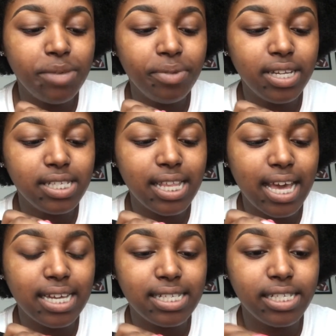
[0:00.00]
Dipping into
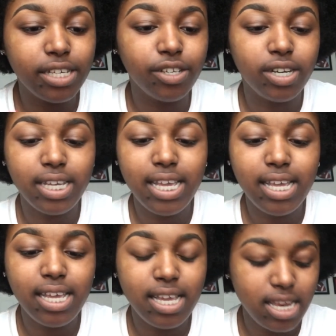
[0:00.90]
that concealer
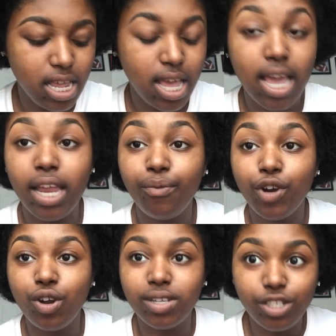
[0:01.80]
again, and
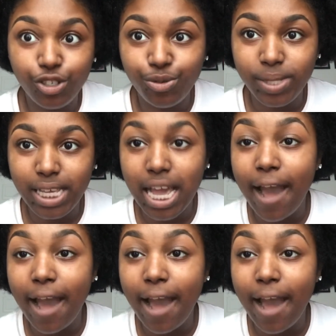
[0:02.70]
we're going to do the